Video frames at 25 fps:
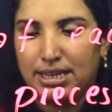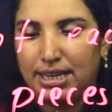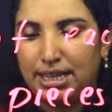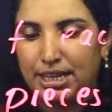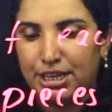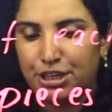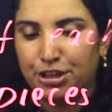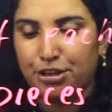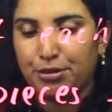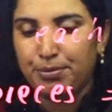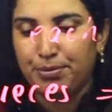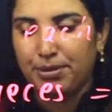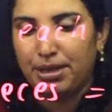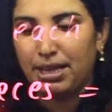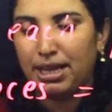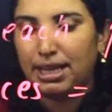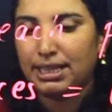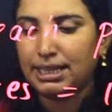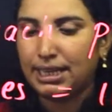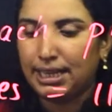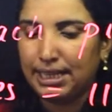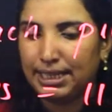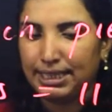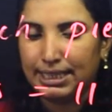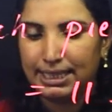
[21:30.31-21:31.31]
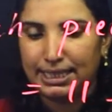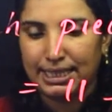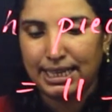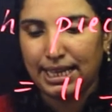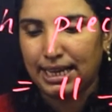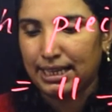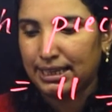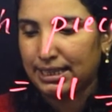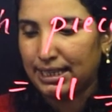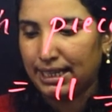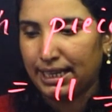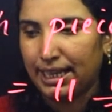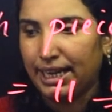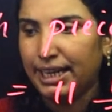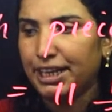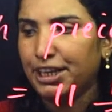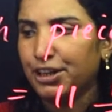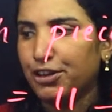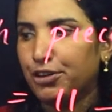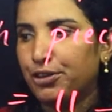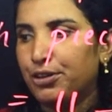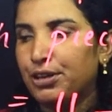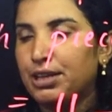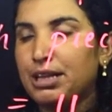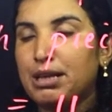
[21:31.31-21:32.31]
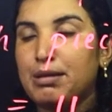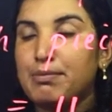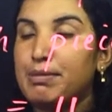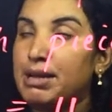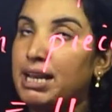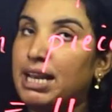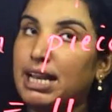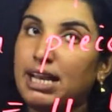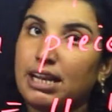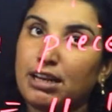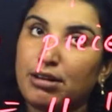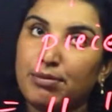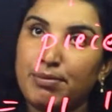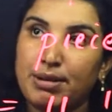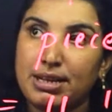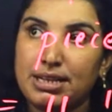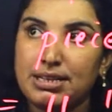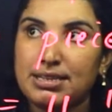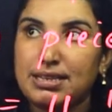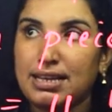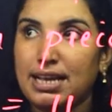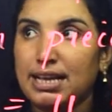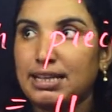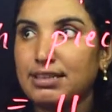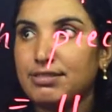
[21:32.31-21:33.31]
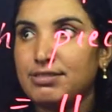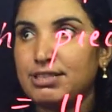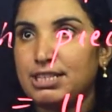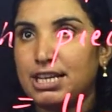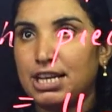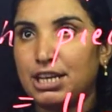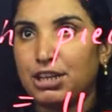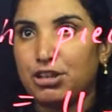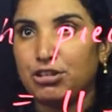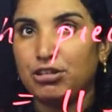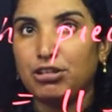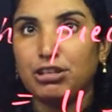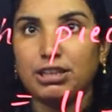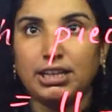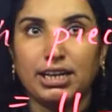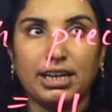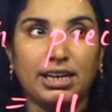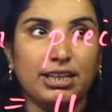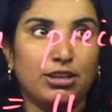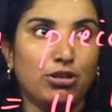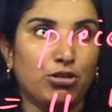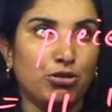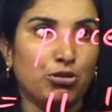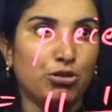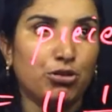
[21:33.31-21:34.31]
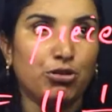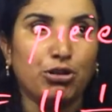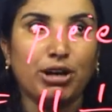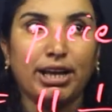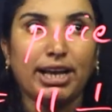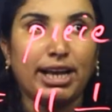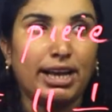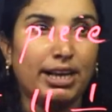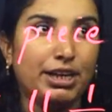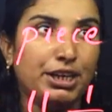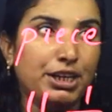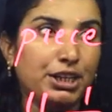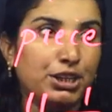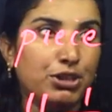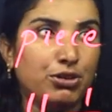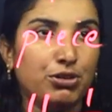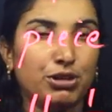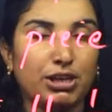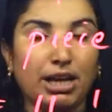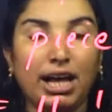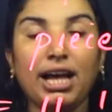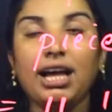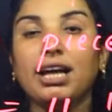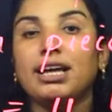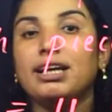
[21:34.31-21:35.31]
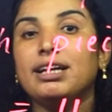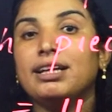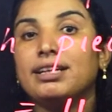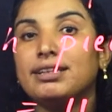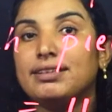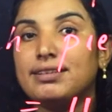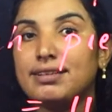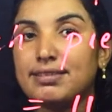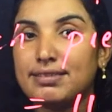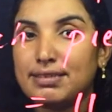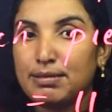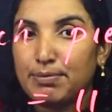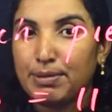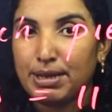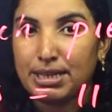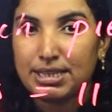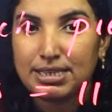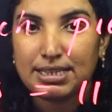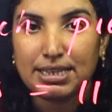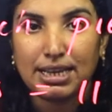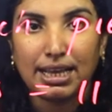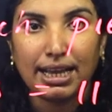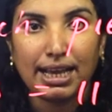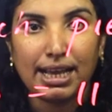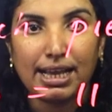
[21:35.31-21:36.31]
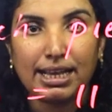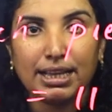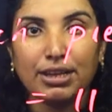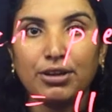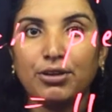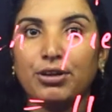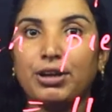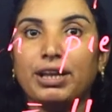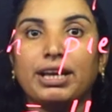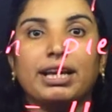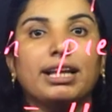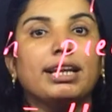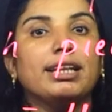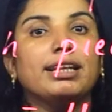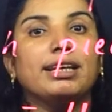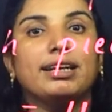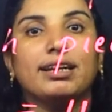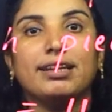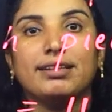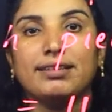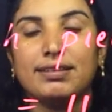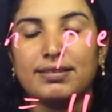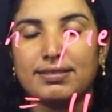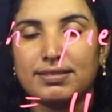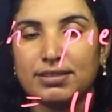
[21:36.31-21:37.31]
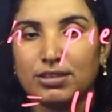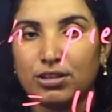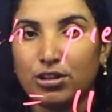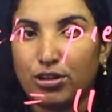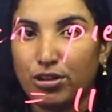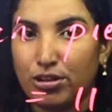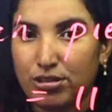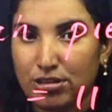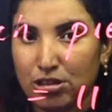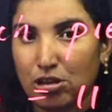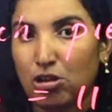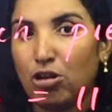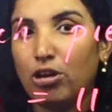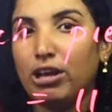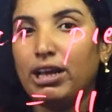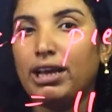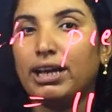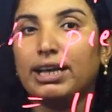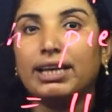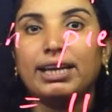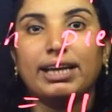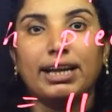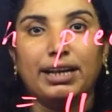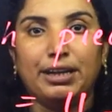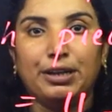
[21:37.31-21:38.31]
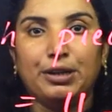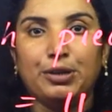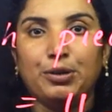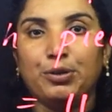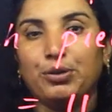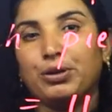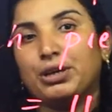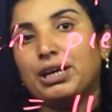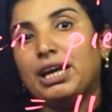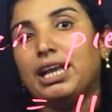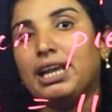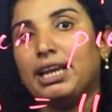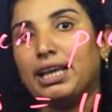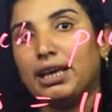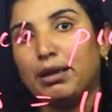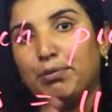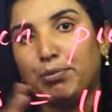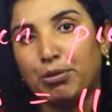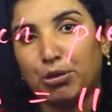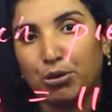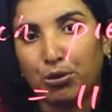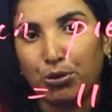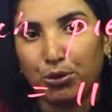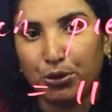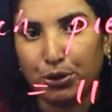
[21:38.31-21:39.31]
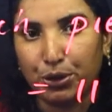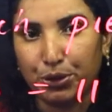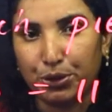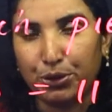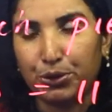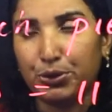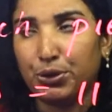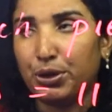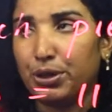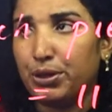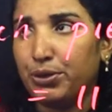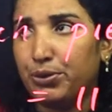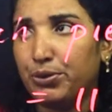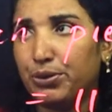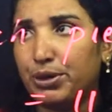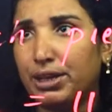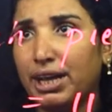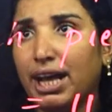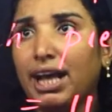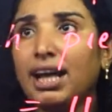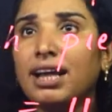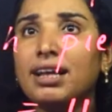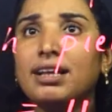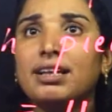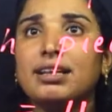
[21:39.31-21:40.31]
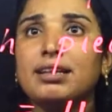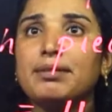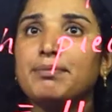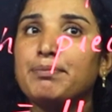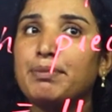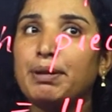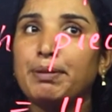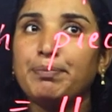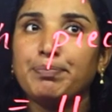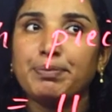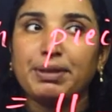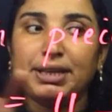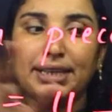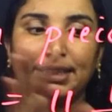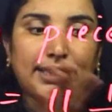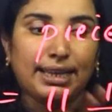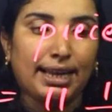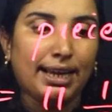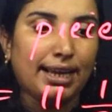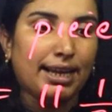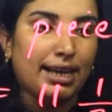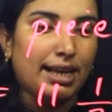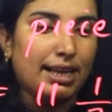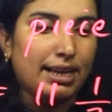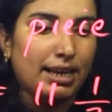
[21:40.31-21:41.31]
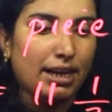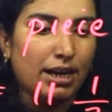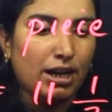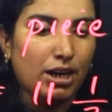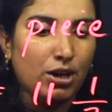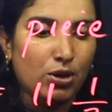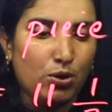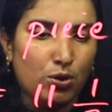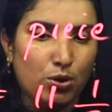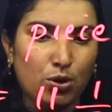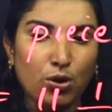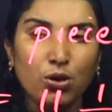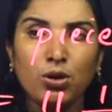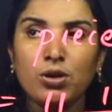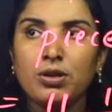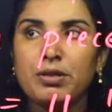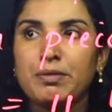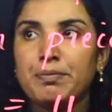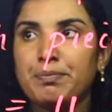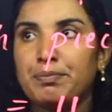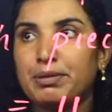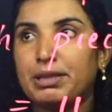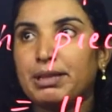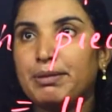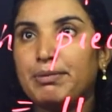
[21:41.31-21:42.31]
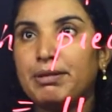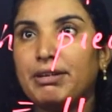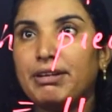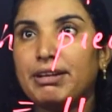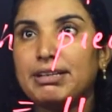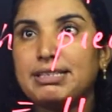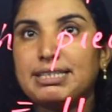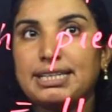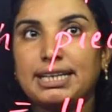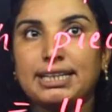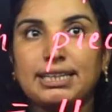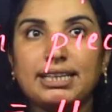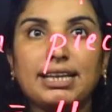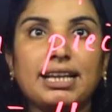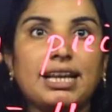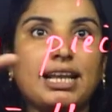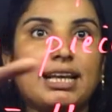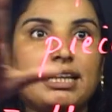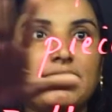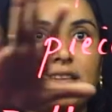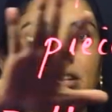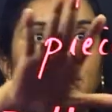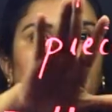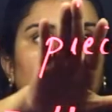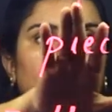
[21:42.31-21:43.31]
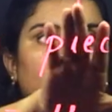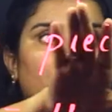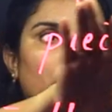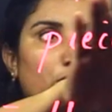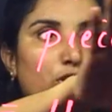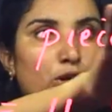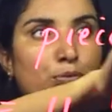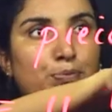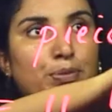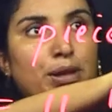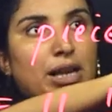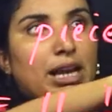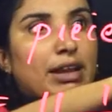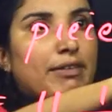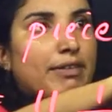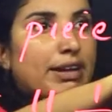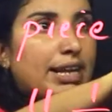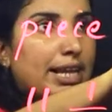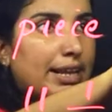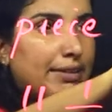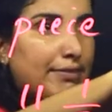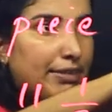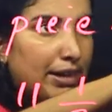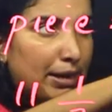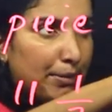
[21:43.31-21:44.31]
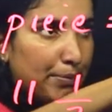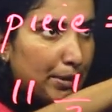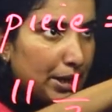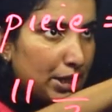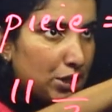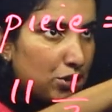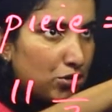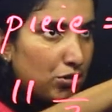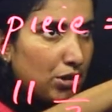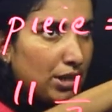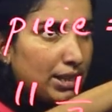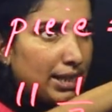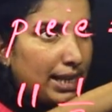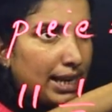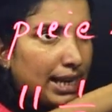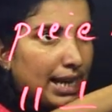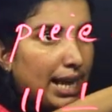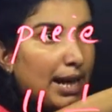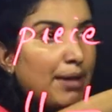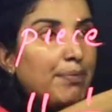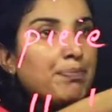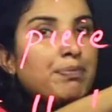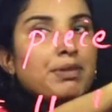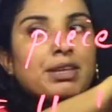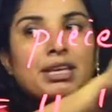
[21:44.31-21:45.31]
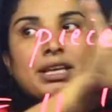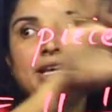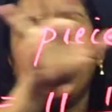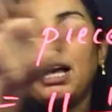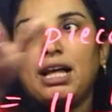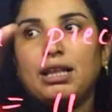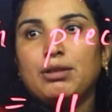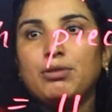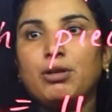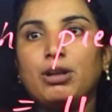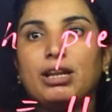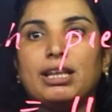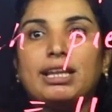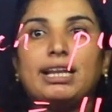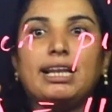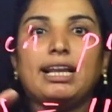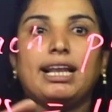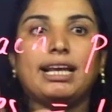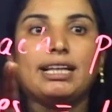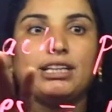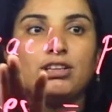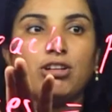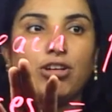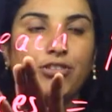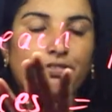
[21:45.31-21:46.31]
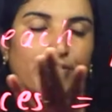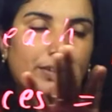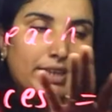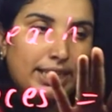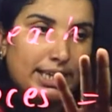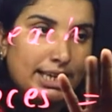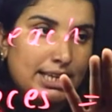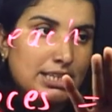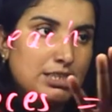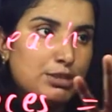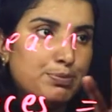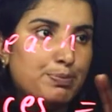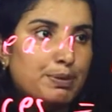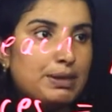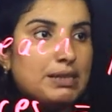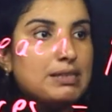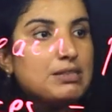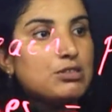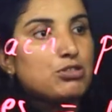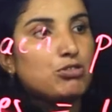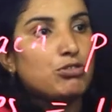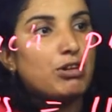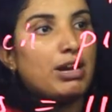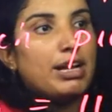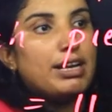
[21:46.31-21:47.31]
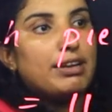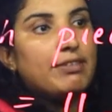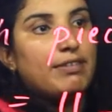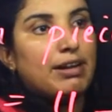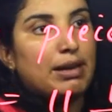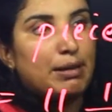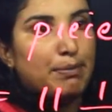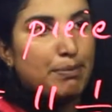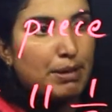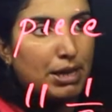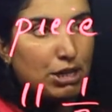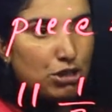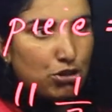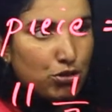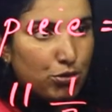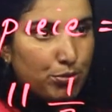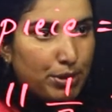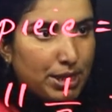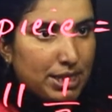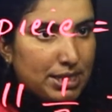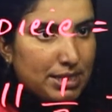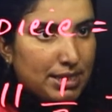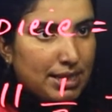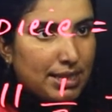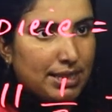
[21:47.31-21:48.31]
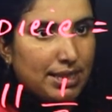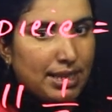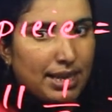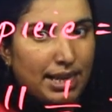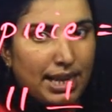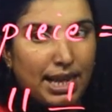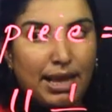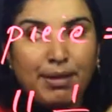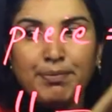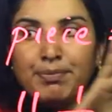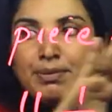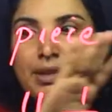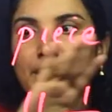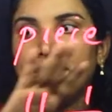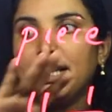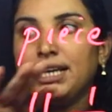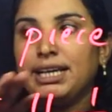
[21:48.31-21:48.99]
Arikim. Adan in the Arthangato. The Lark Manslain is Jarikin, English on Noda Kandanoka, just a Manslakai and English, English just on the Sloya Kandanoka, Lingi Porvot on Noda Noka, Pump Ethan Karingly Ulu, Panamada Chay the length of the rope 11 and 1 by 2 anaria. Otherwise, the length of each piece 2 and 1 by 2 meter anaria.